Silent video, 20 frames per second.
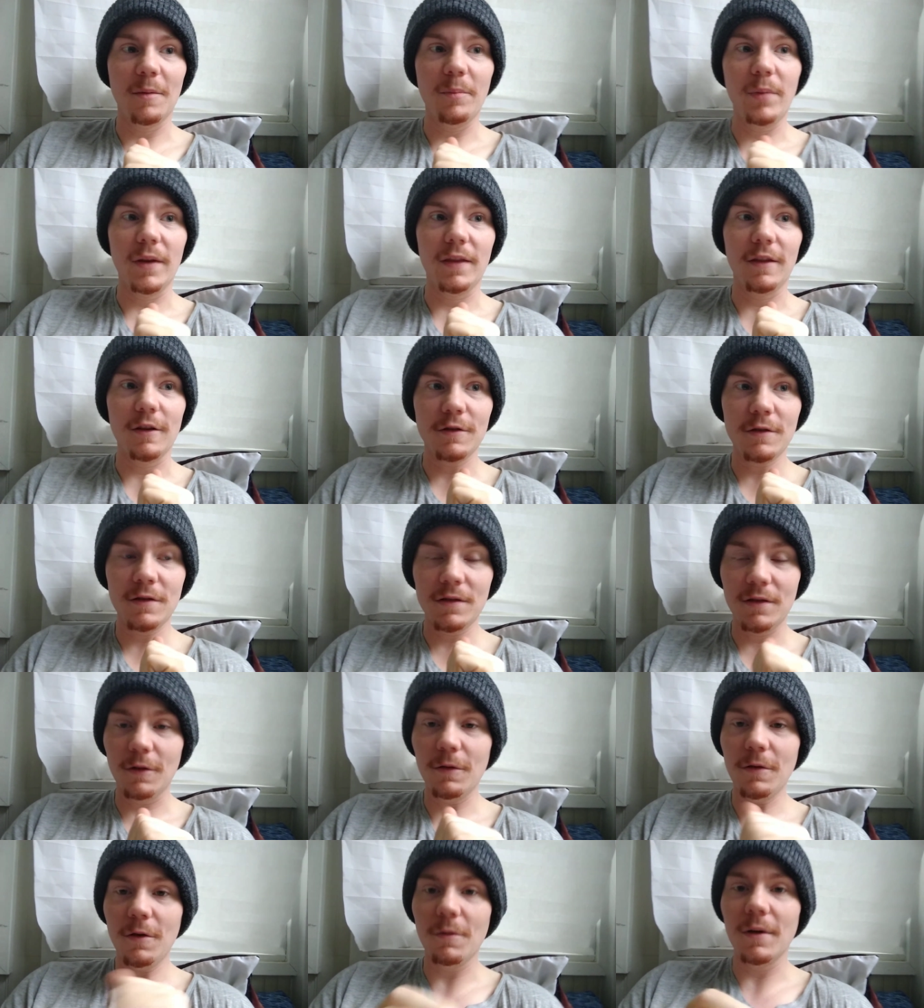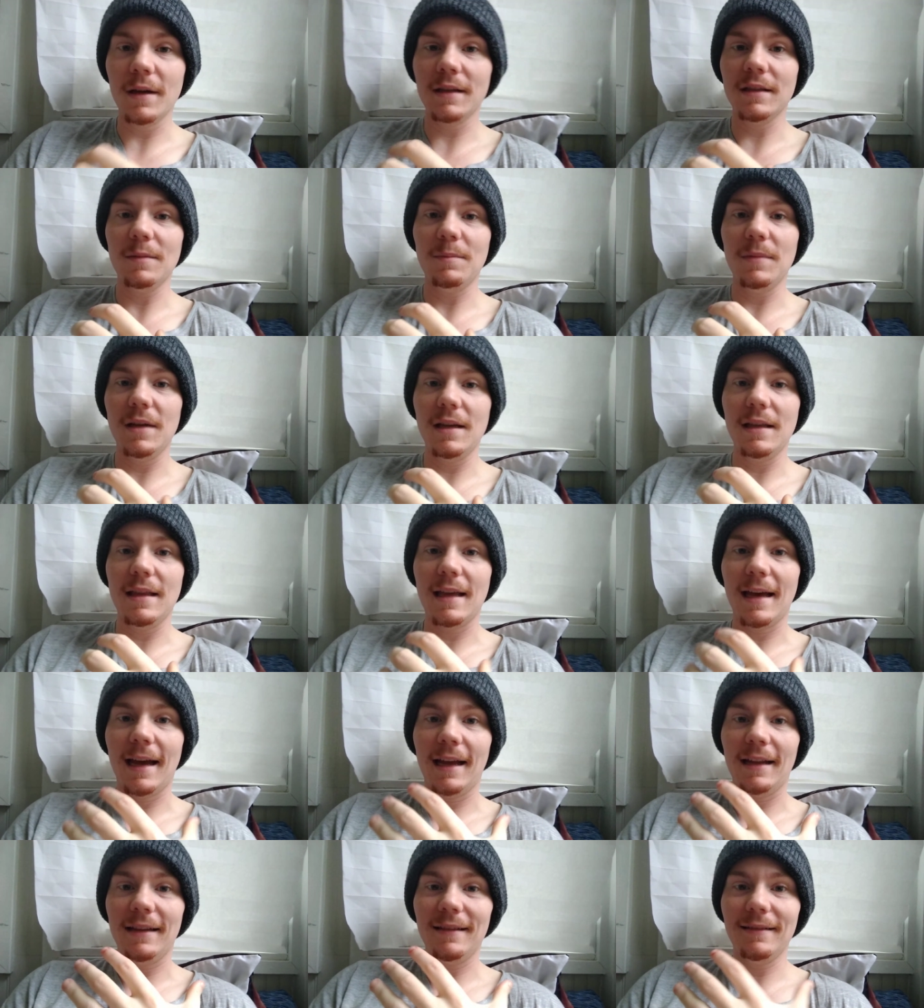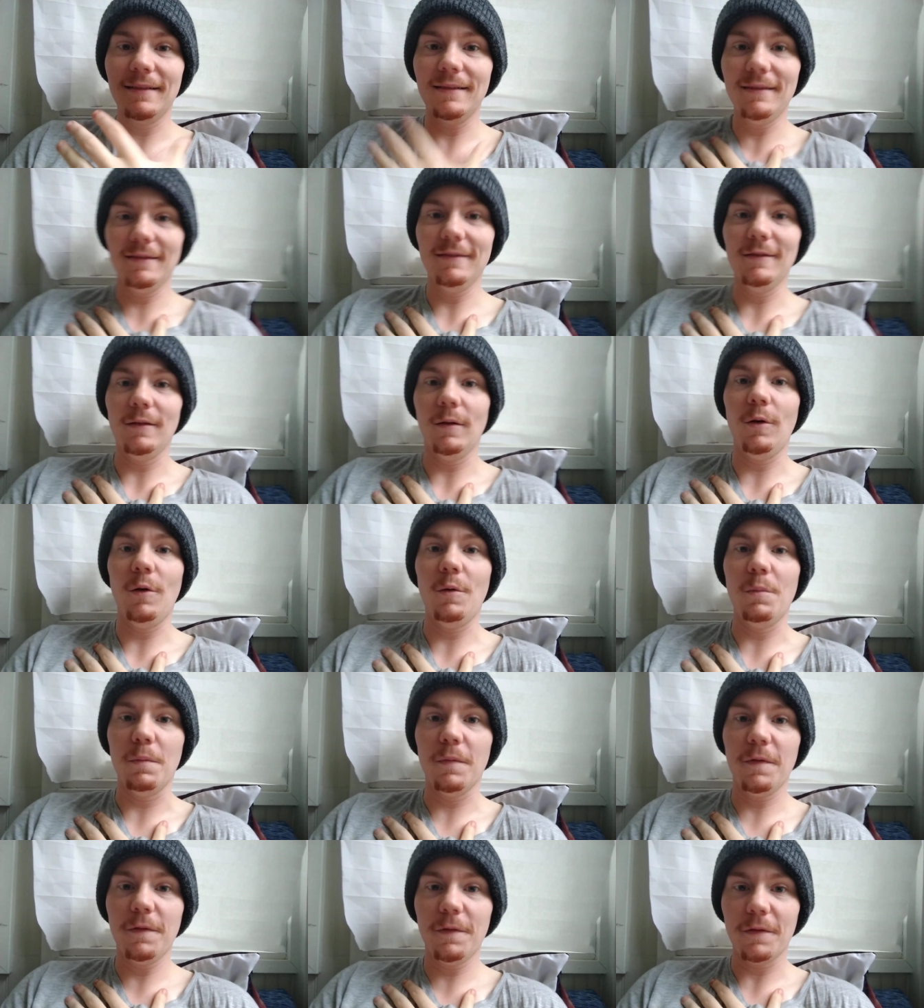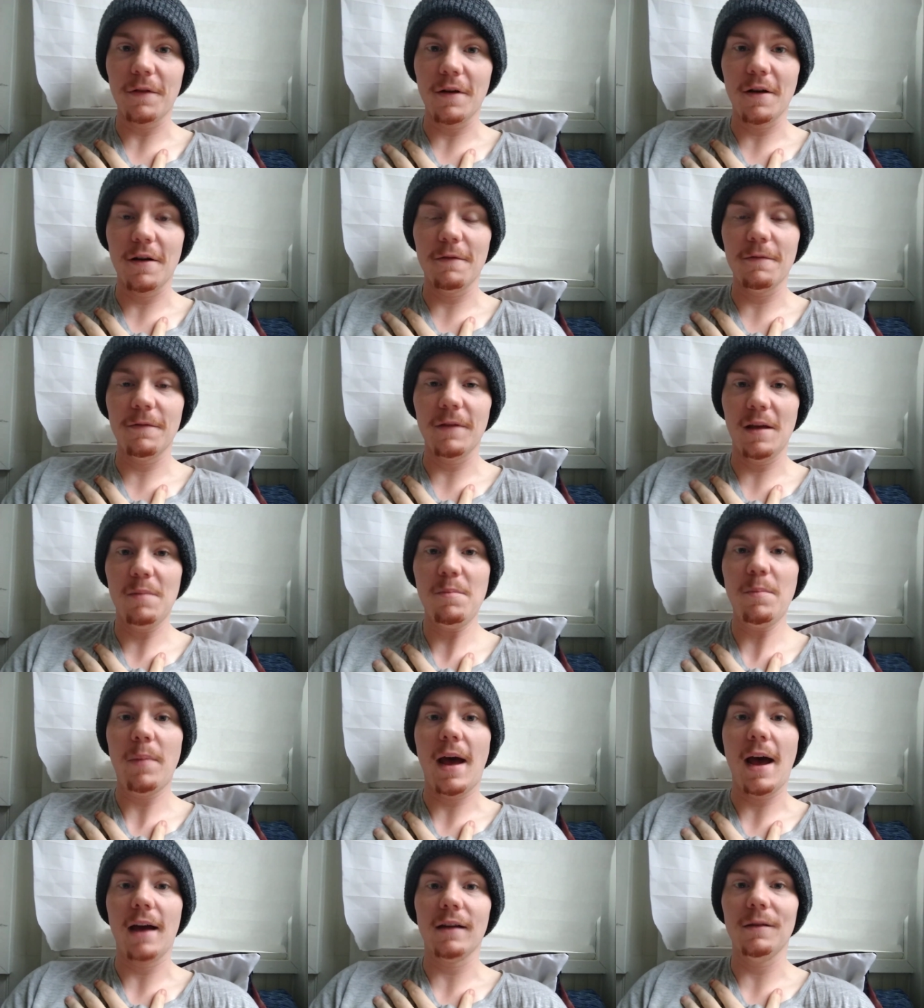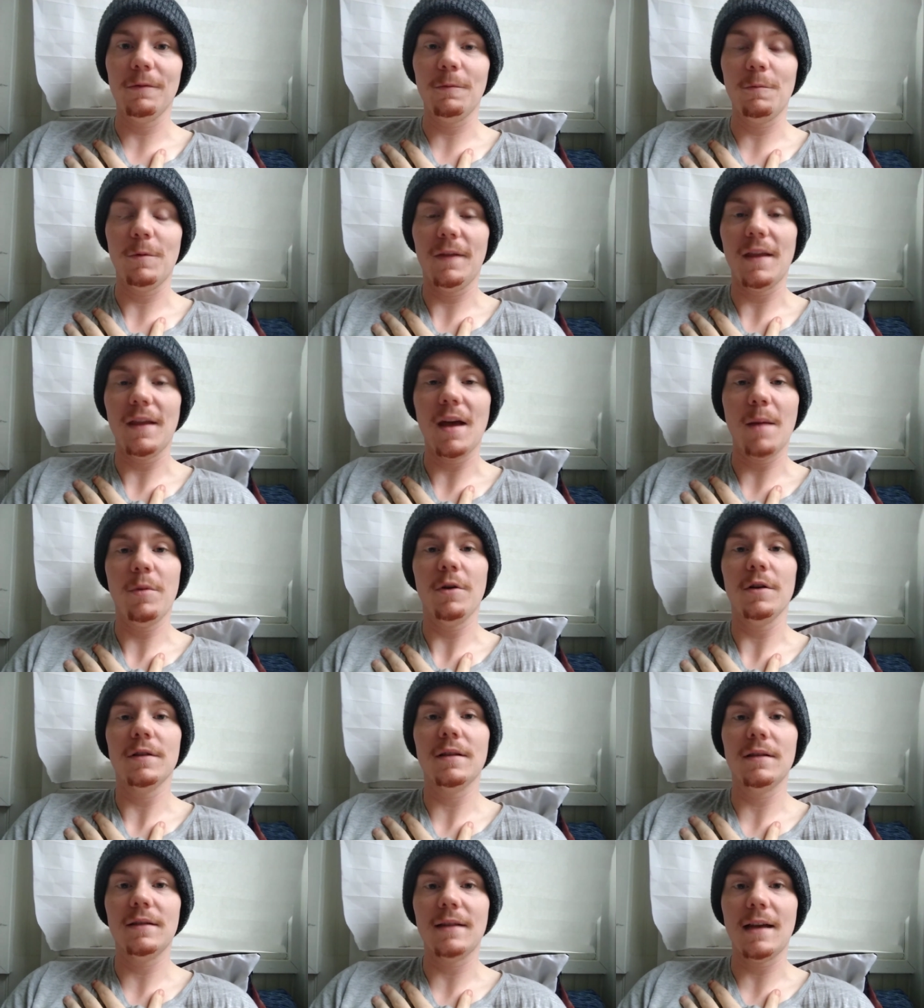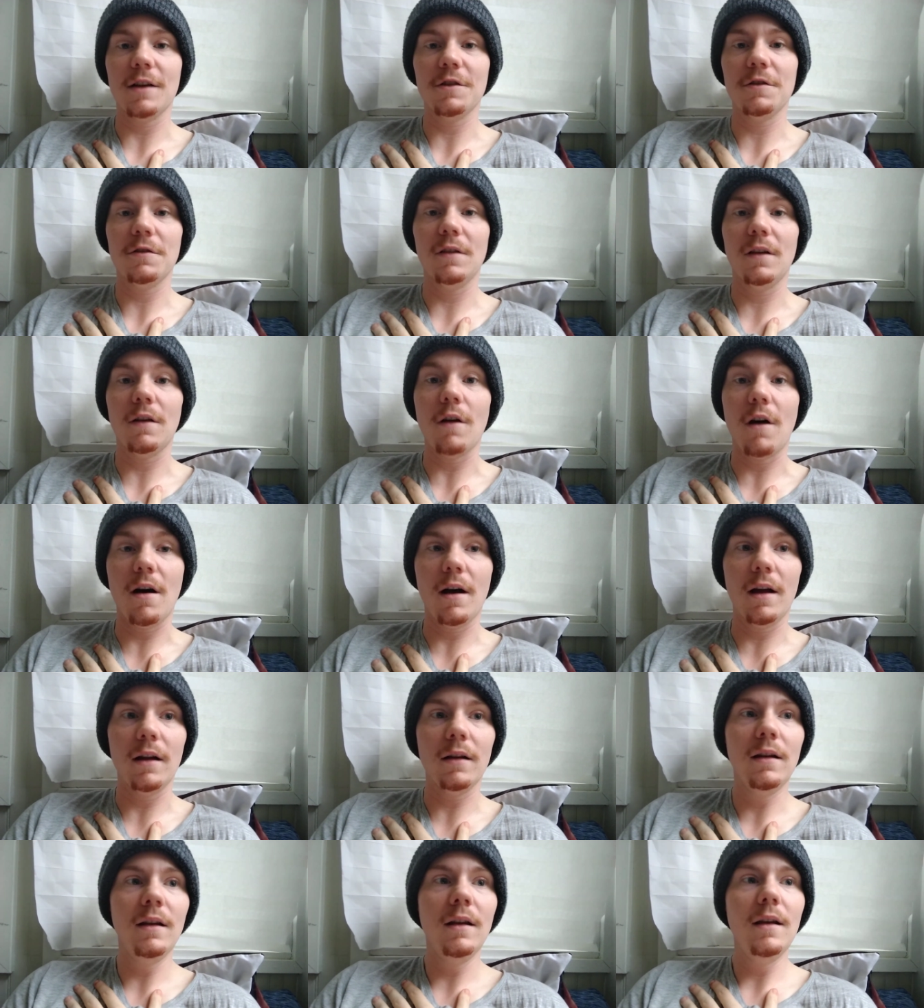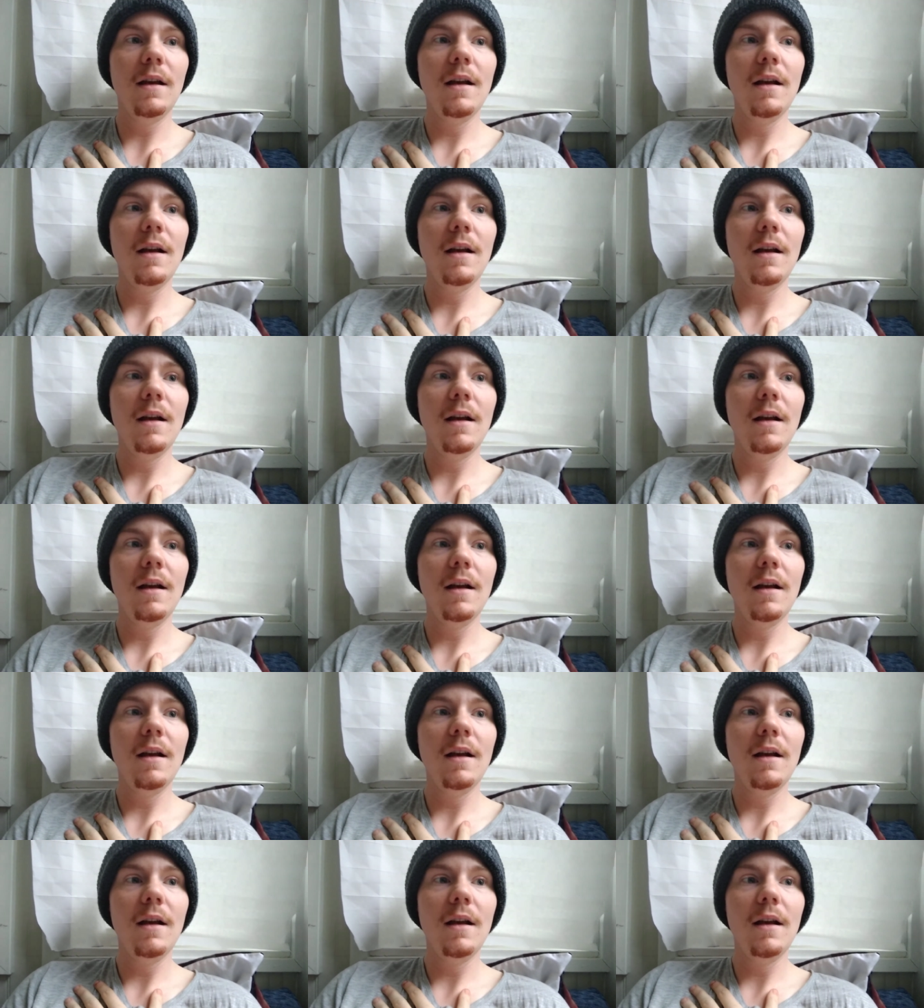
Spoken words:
but there's still going to be that oomph of impact of when that person's actually gone.